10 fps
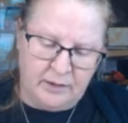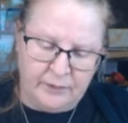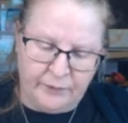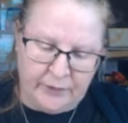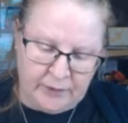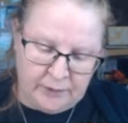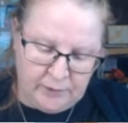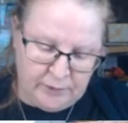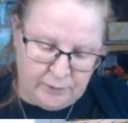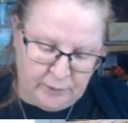of fun
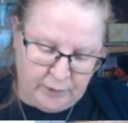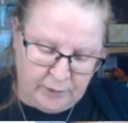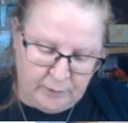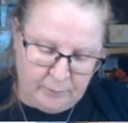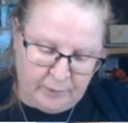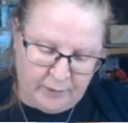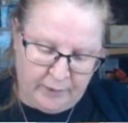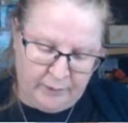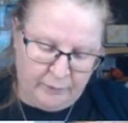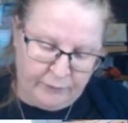doing
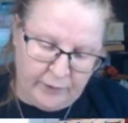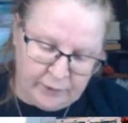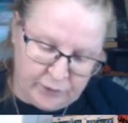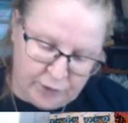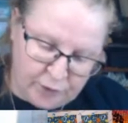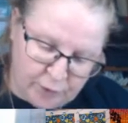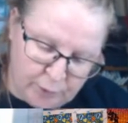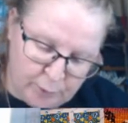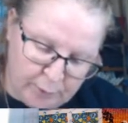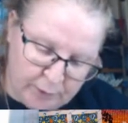my floss tube.